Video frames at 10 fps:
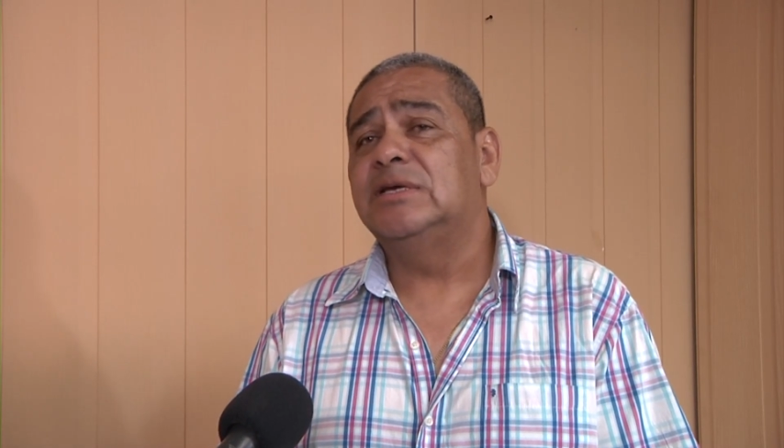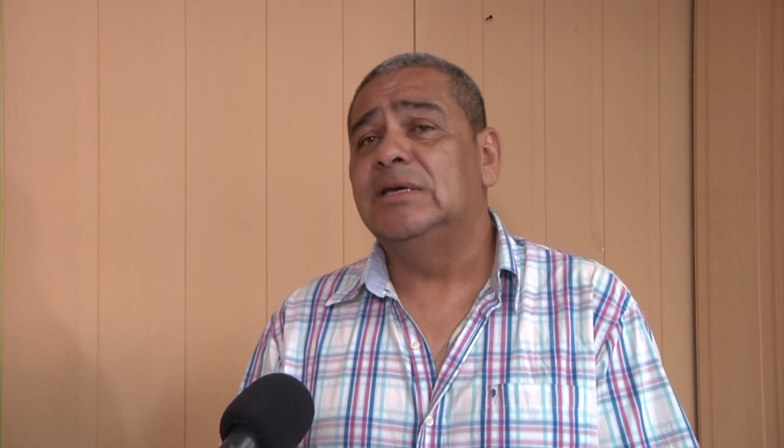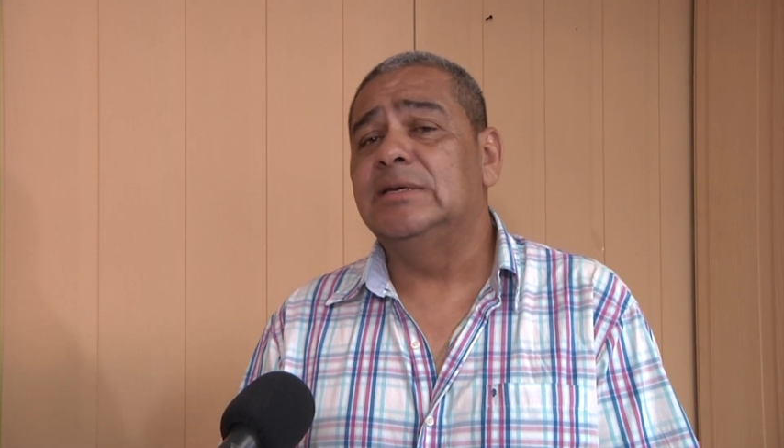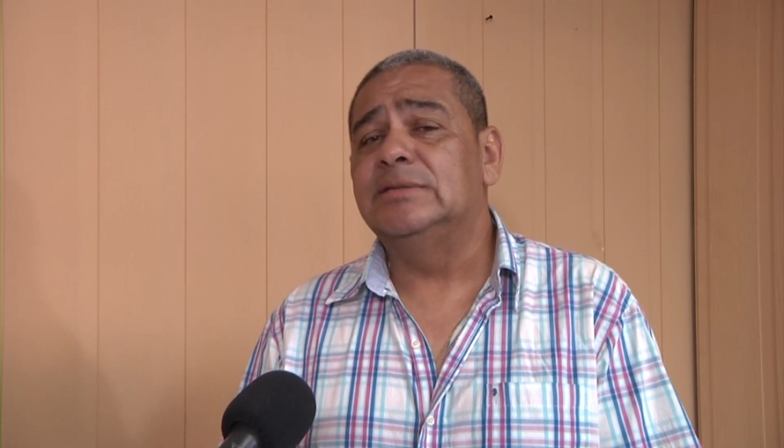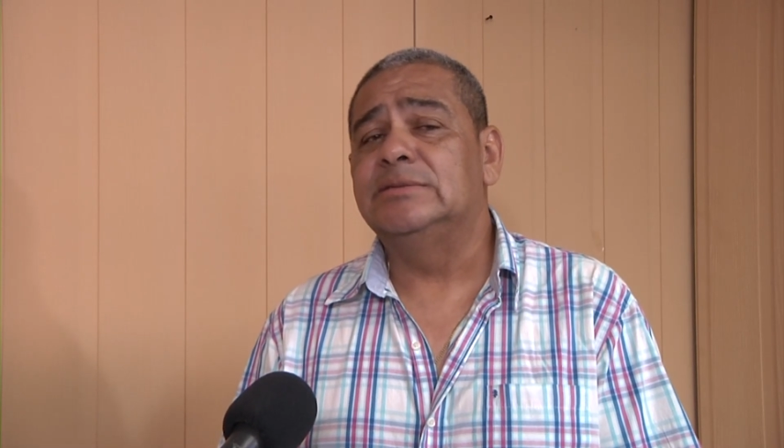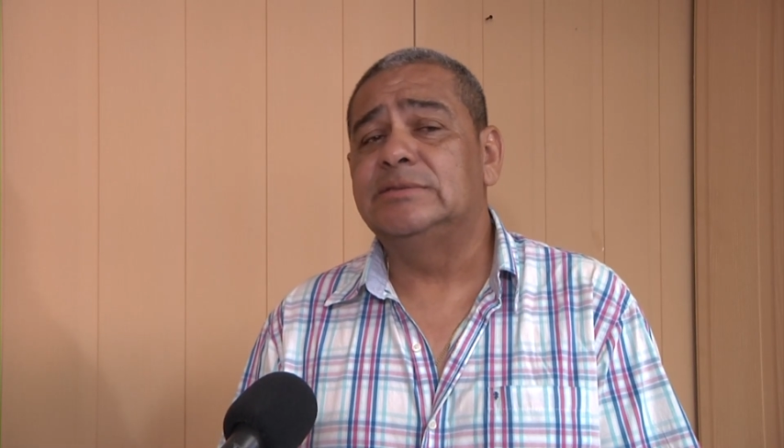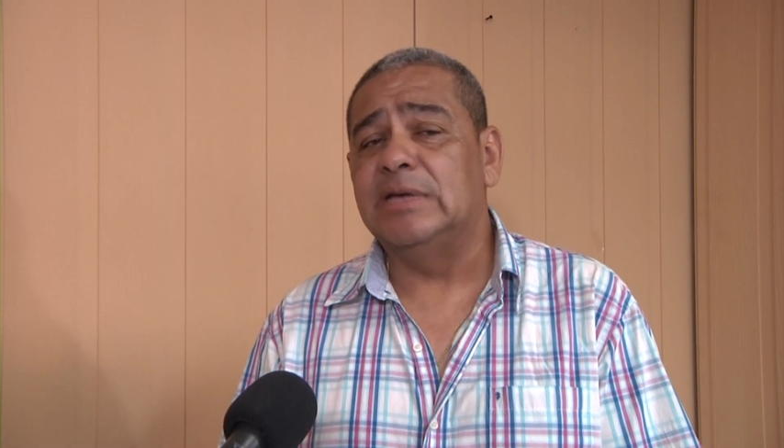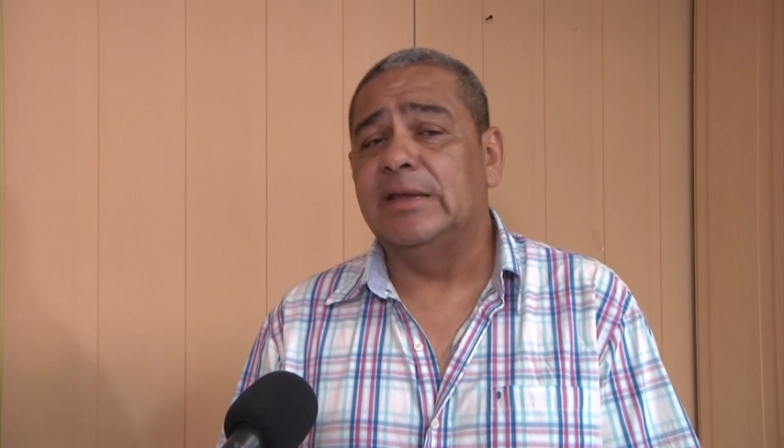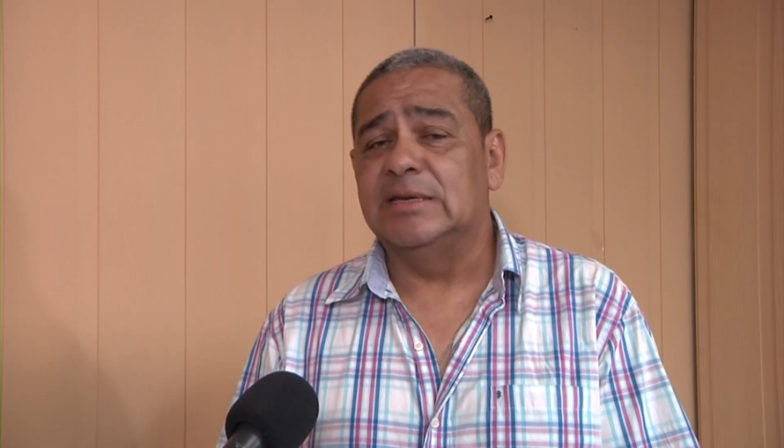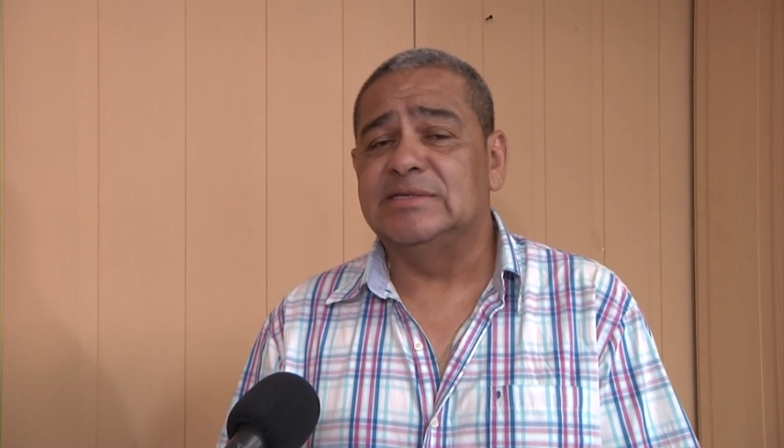say,
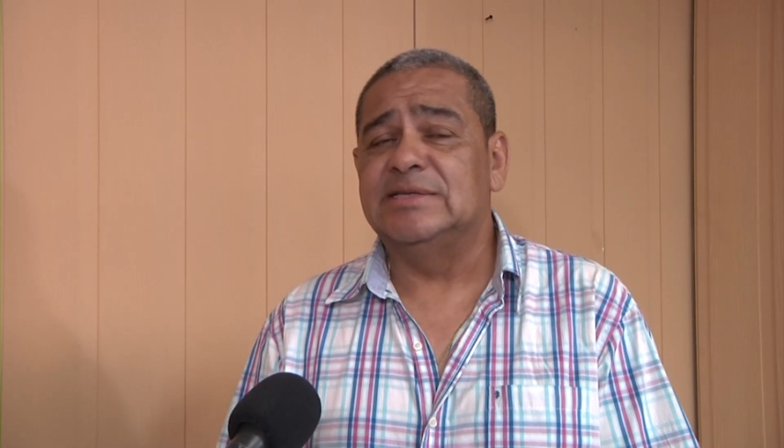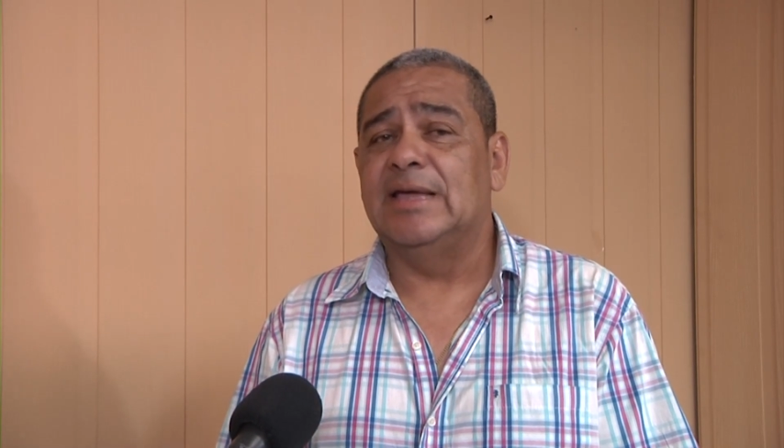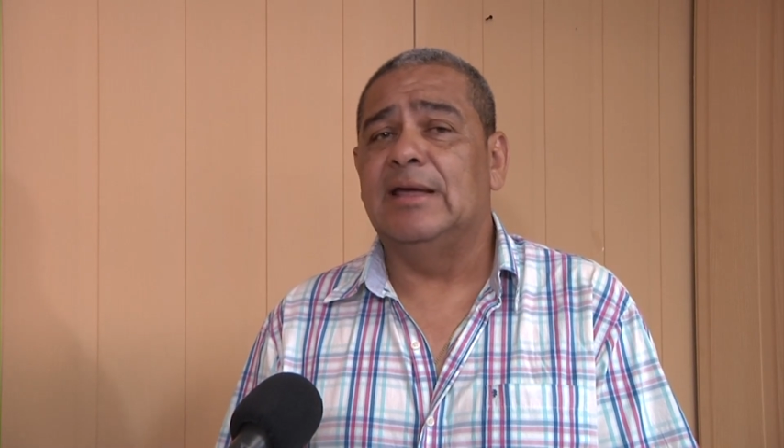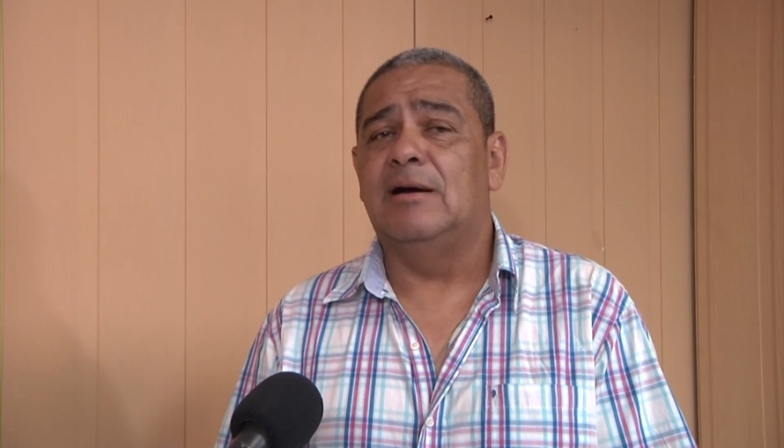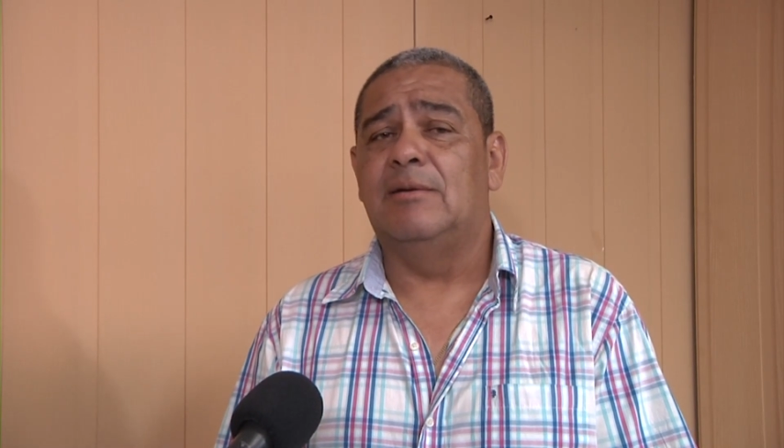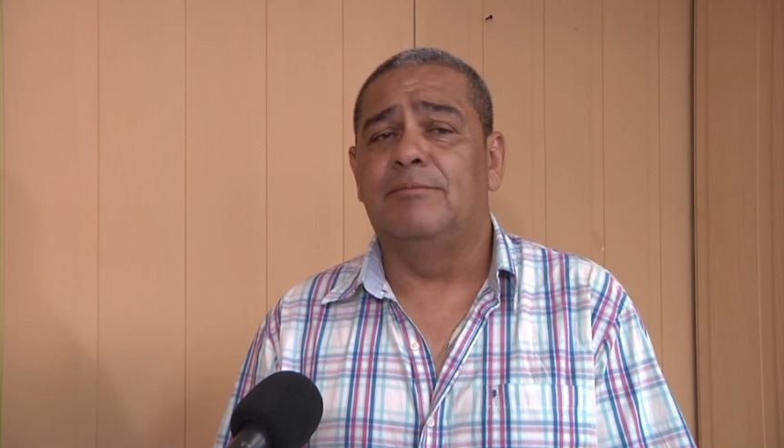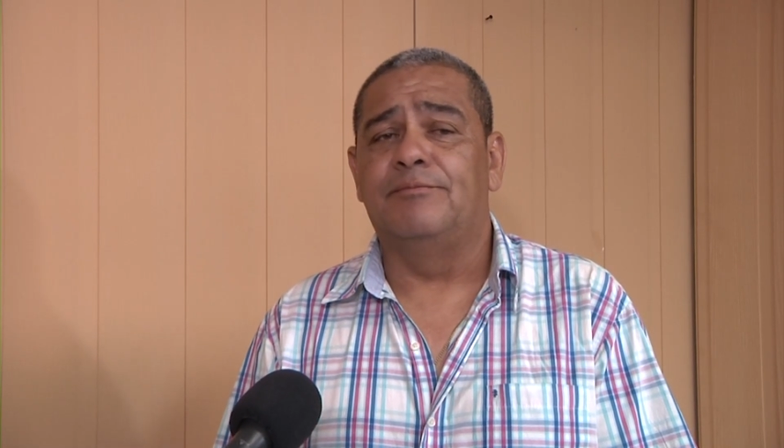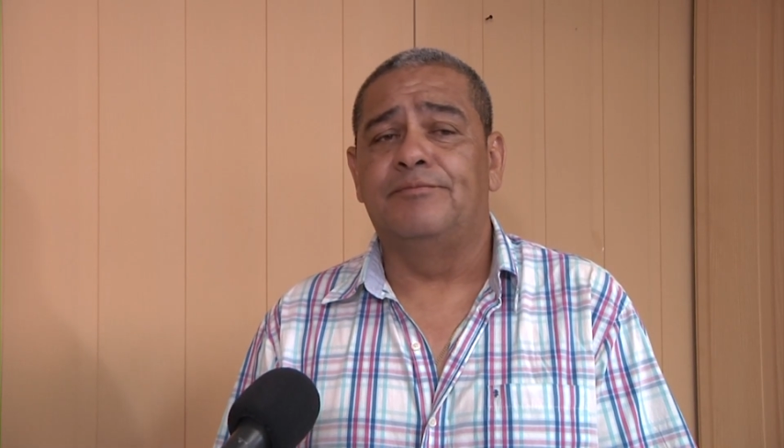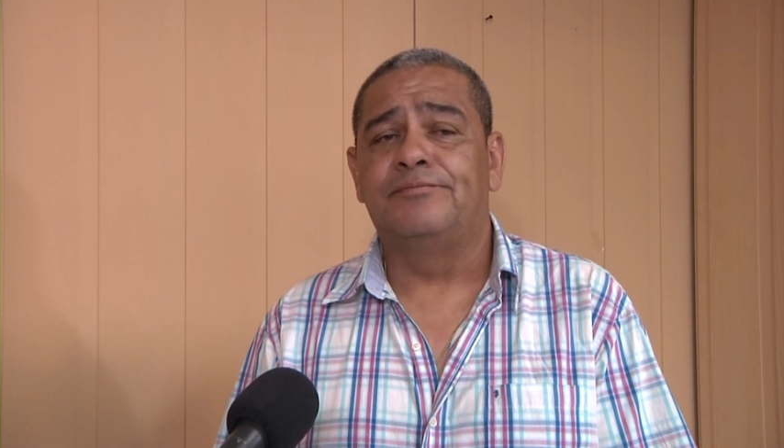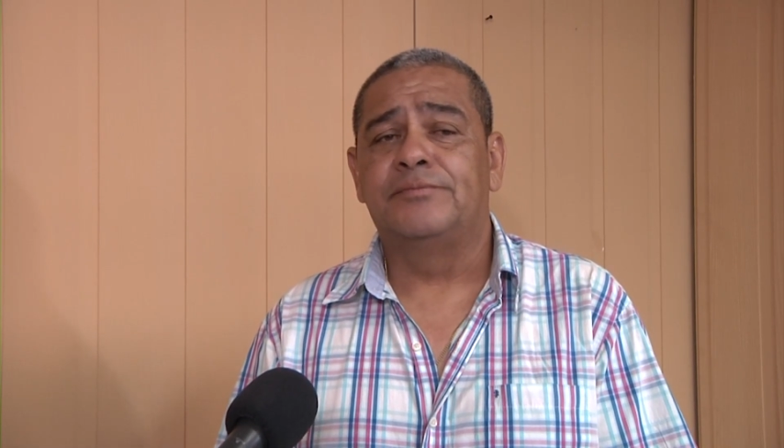say this that
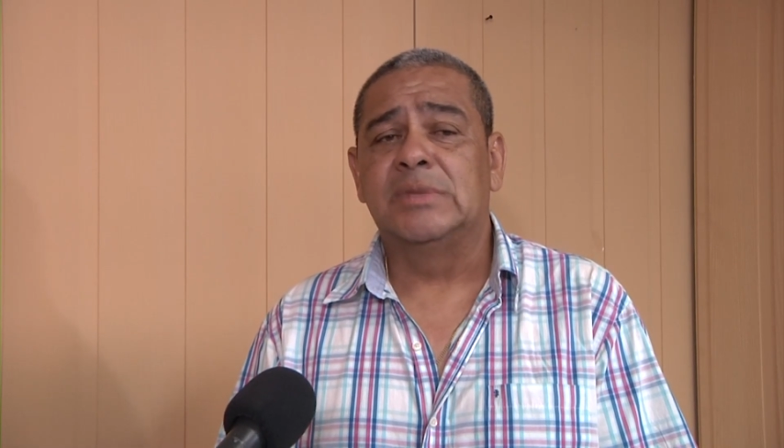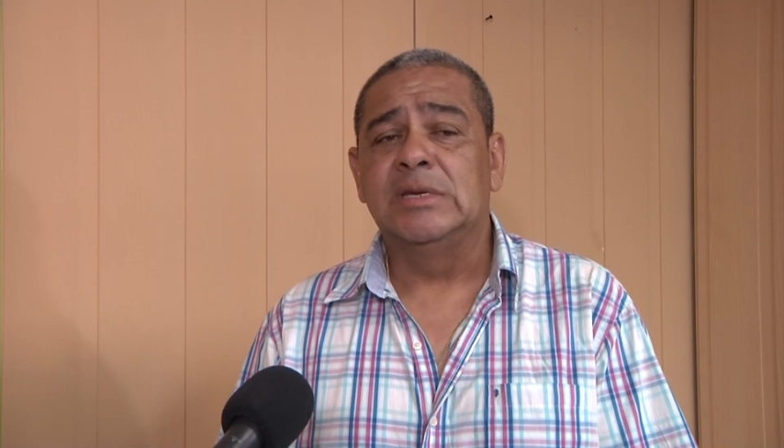um,